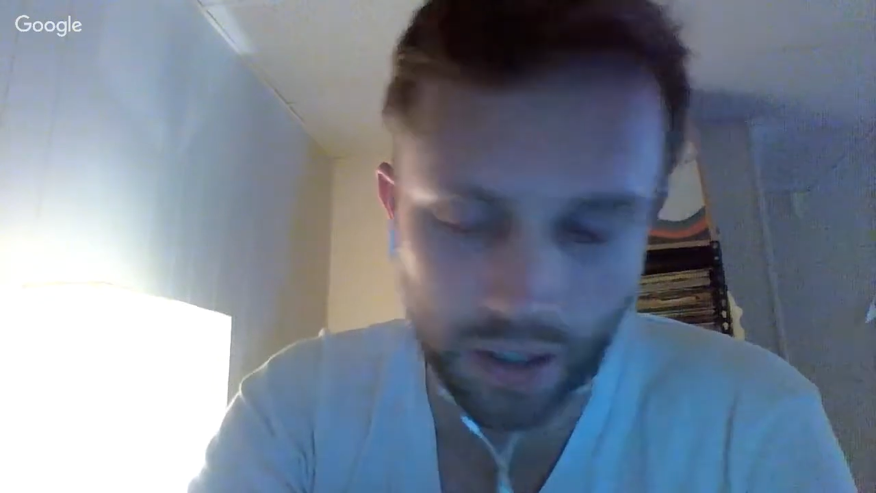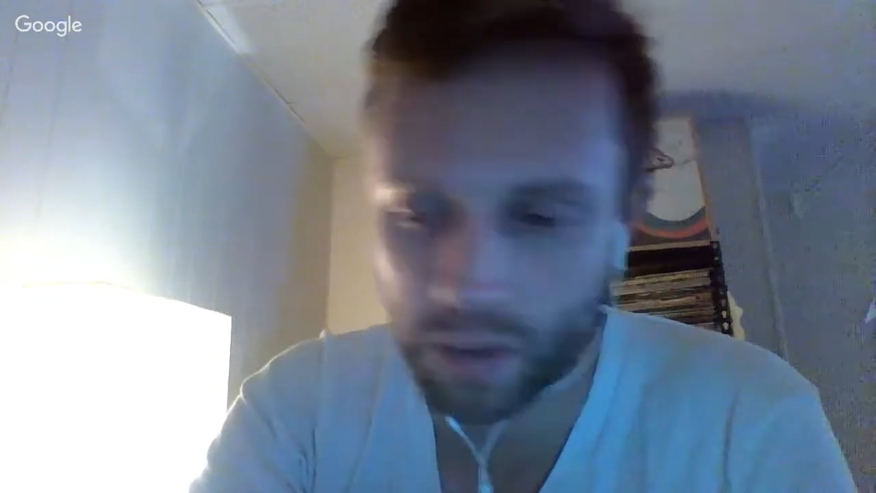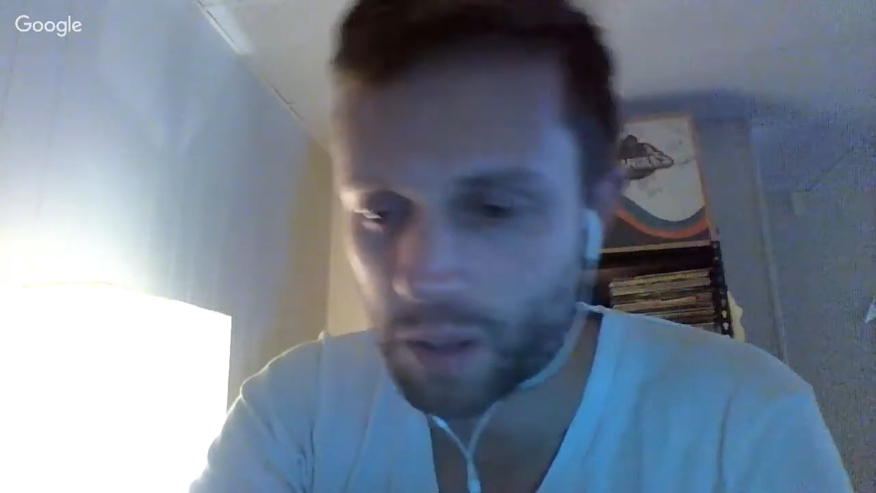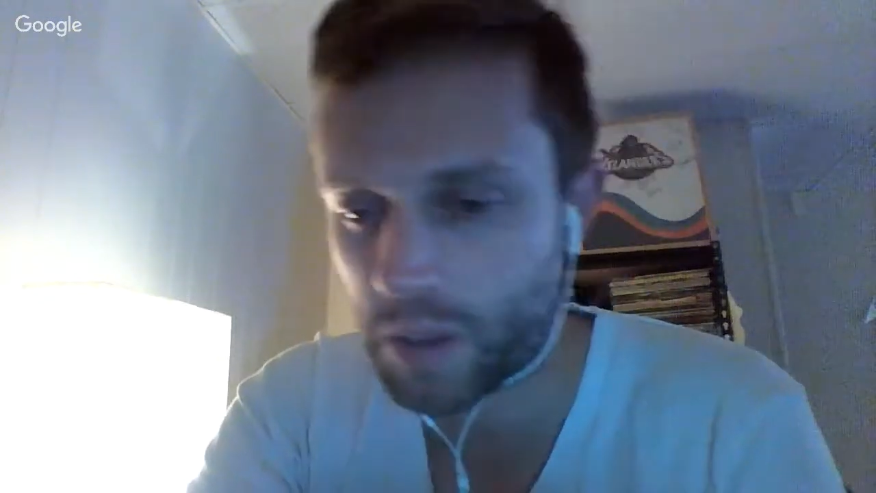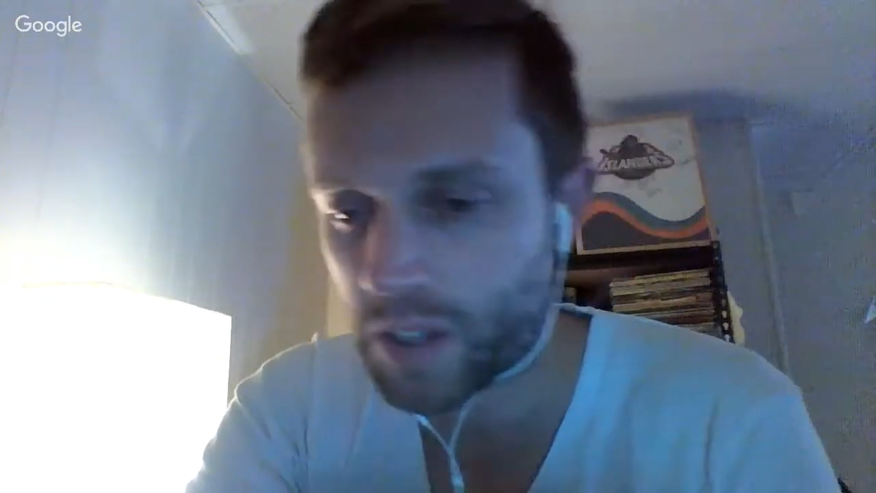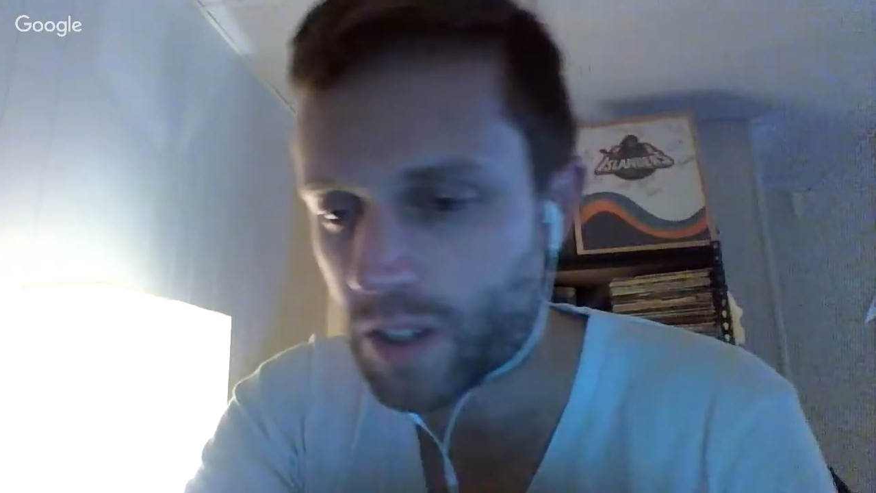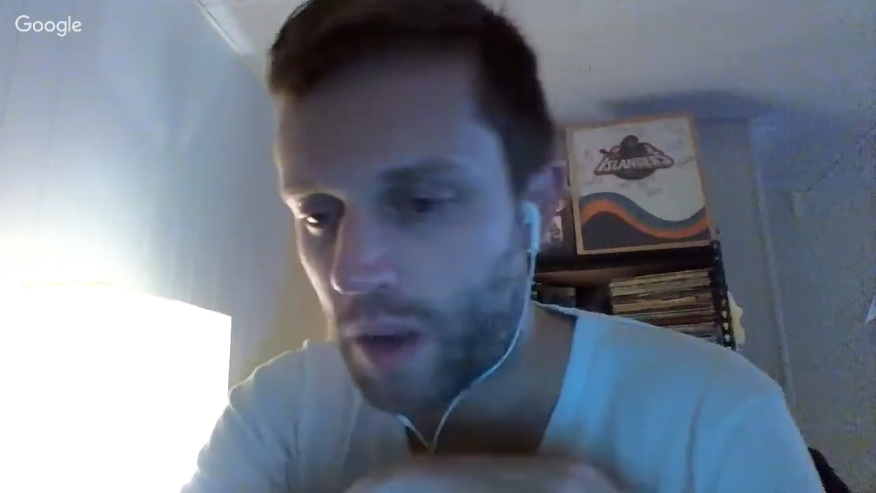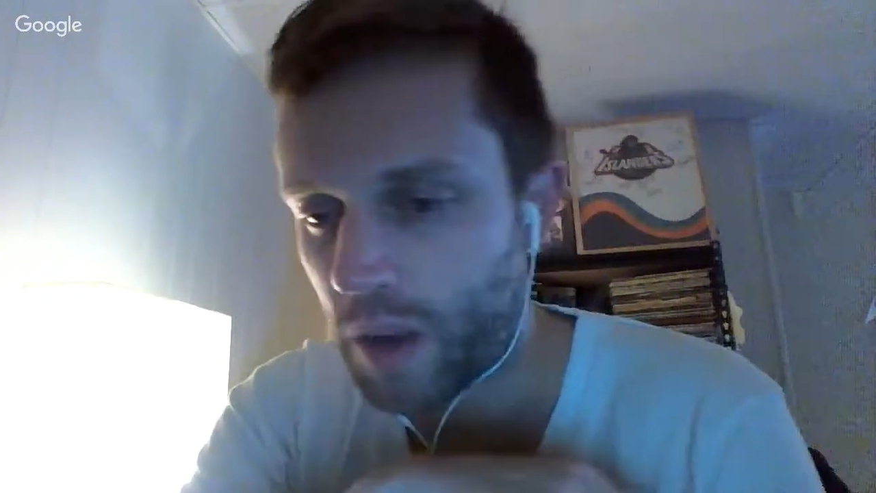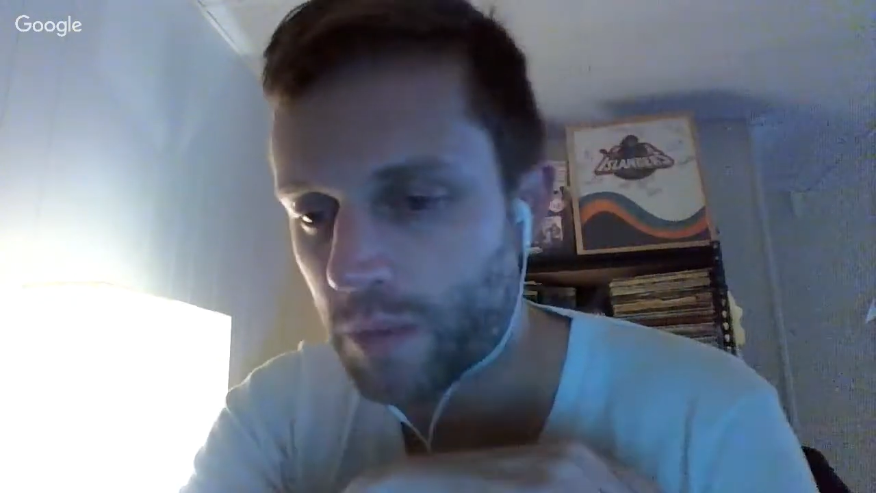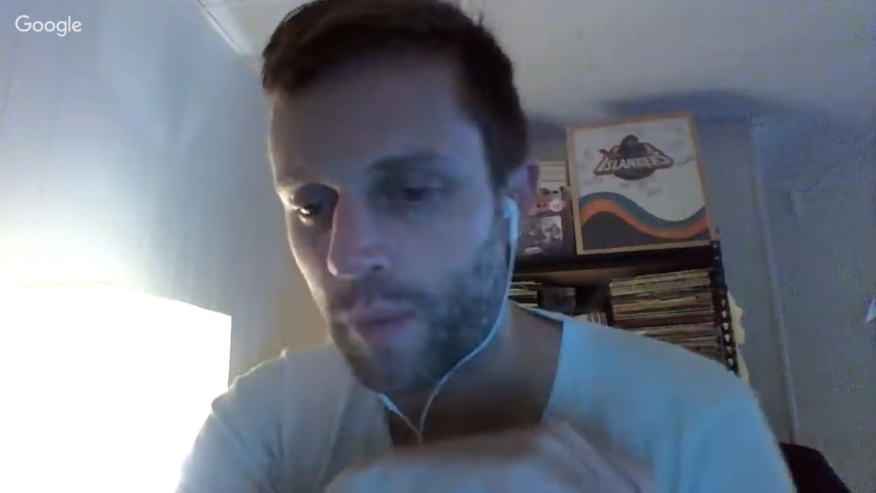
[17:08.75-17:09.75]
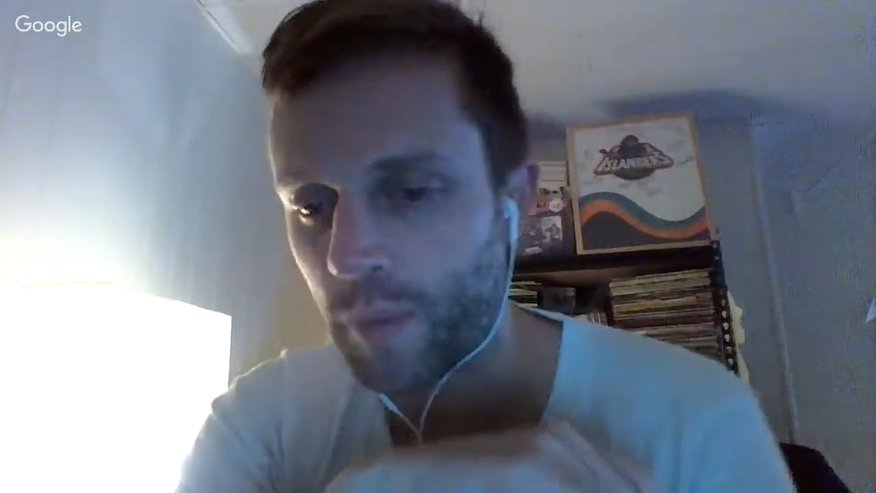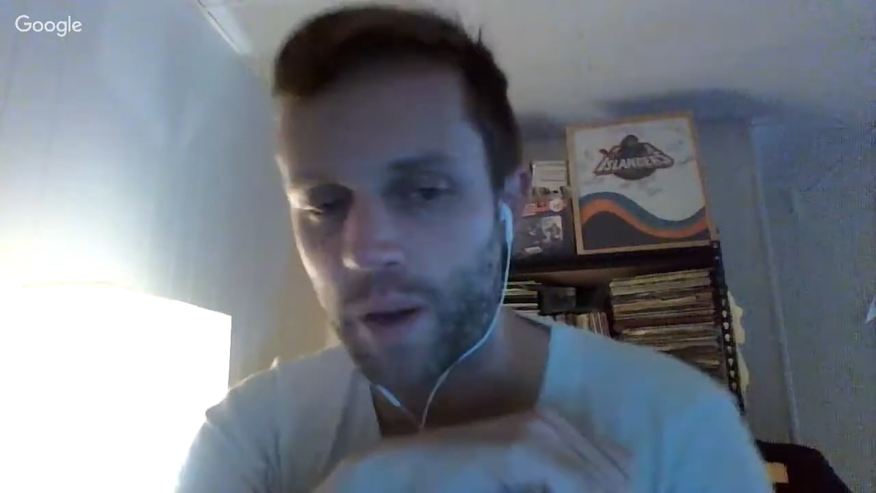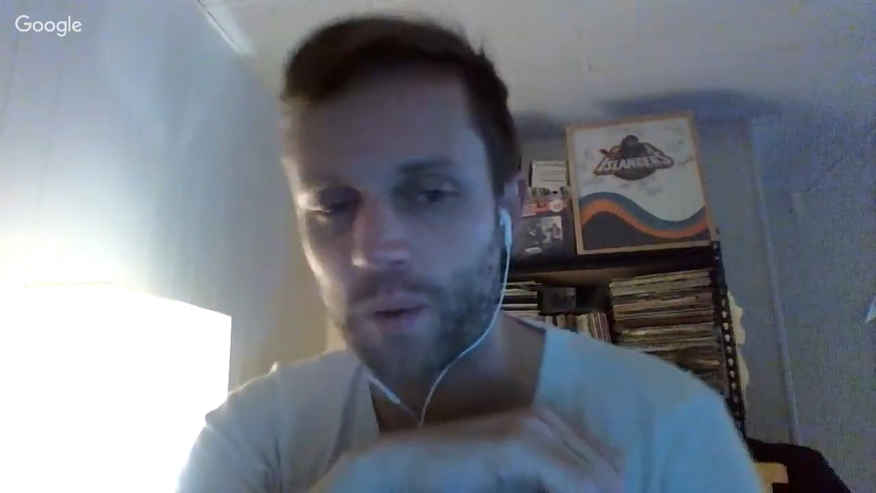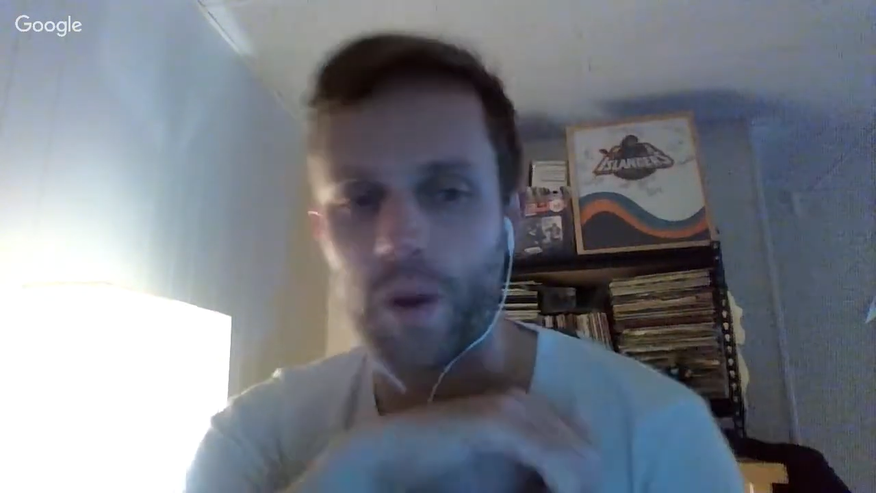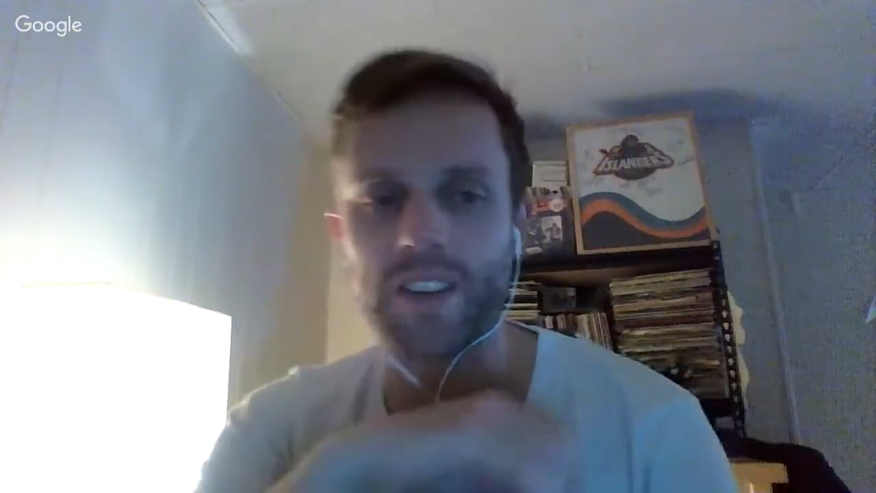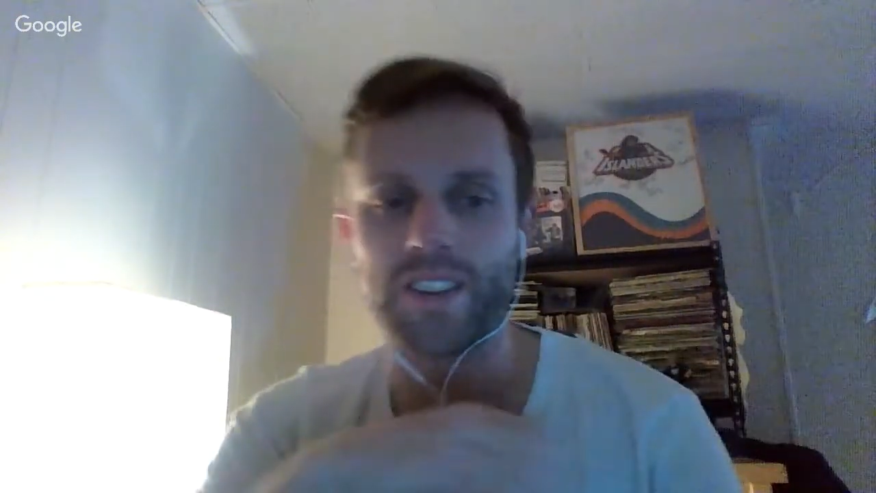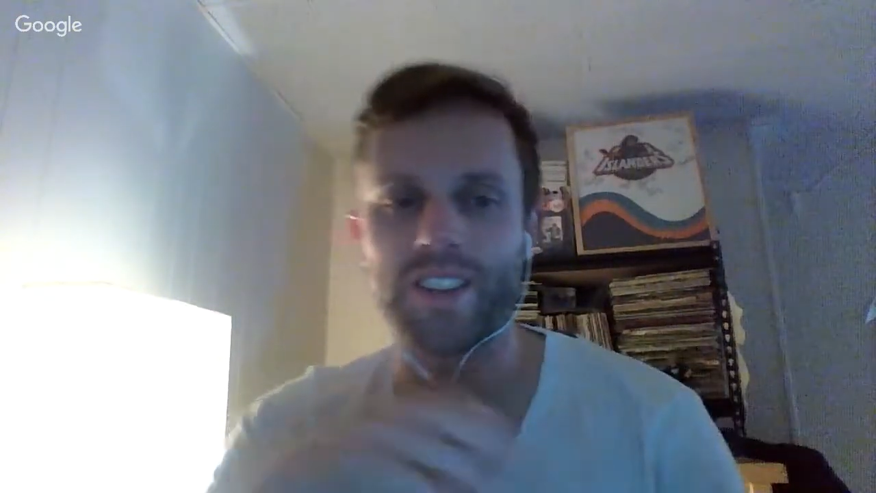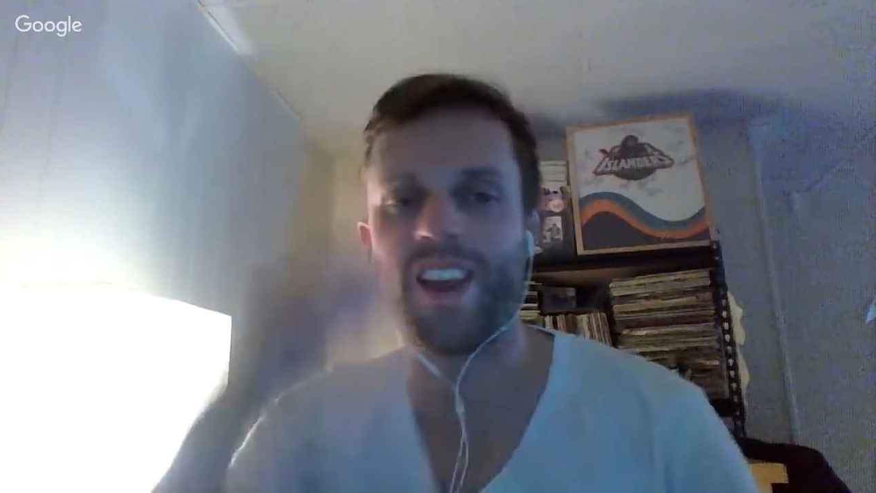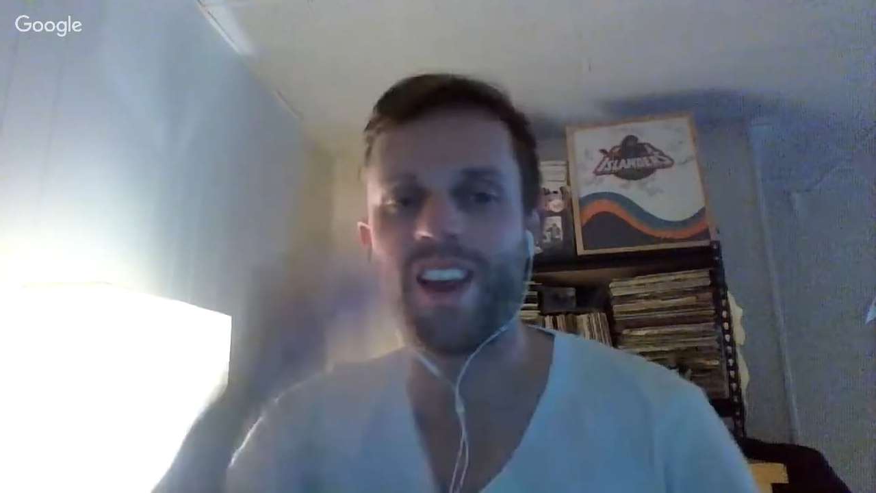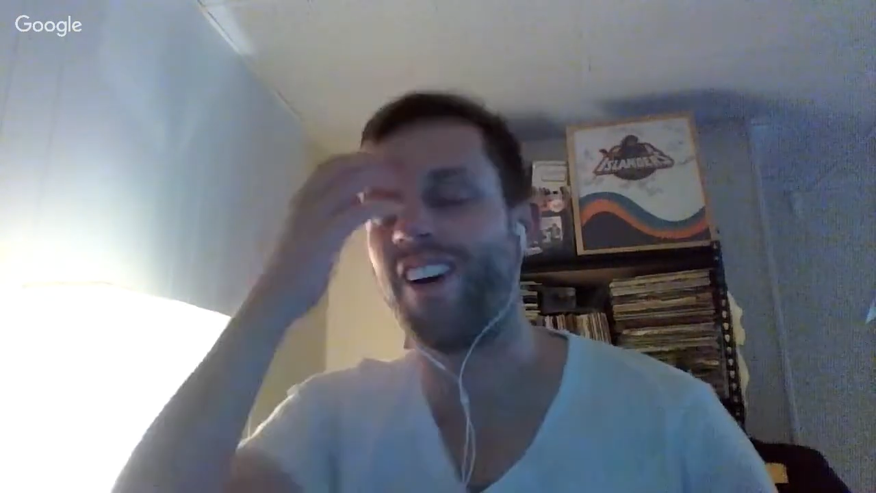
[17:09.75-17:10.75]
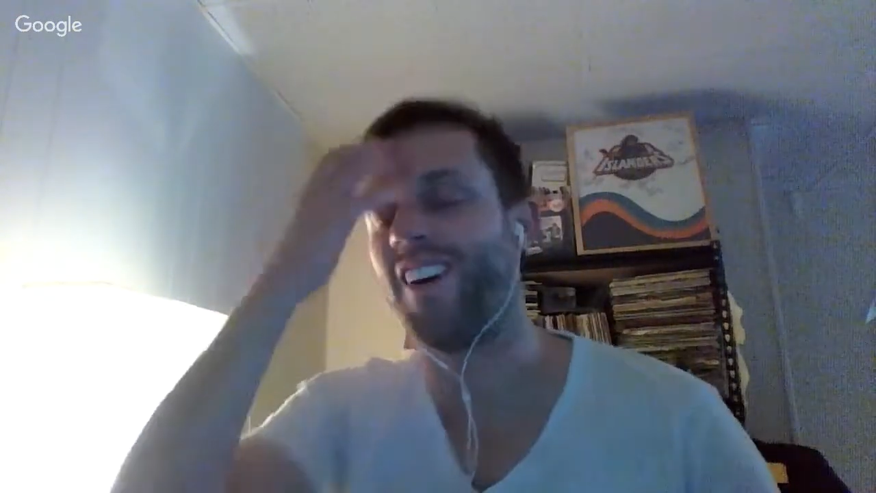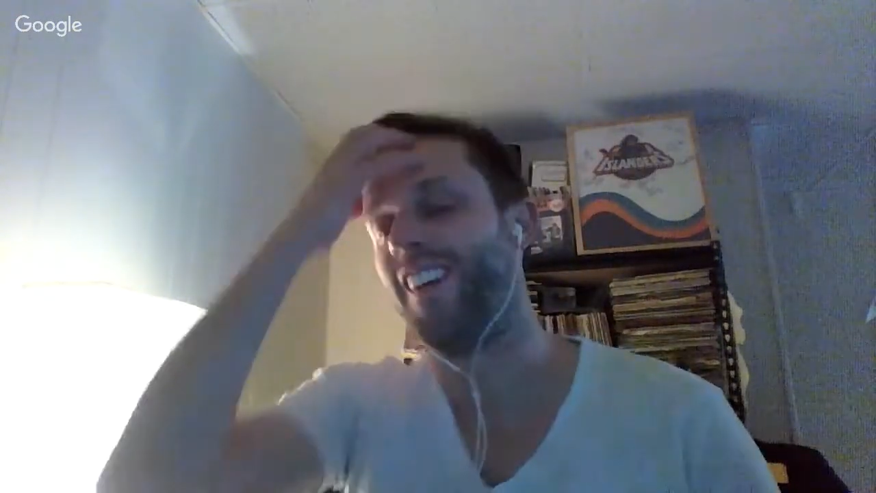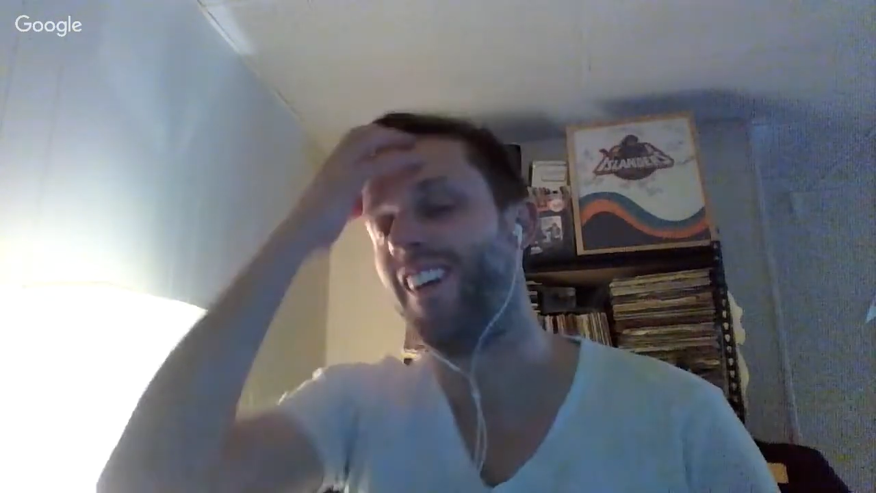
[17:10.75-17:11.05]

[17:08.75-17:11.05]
million pitches probably no matter what. So.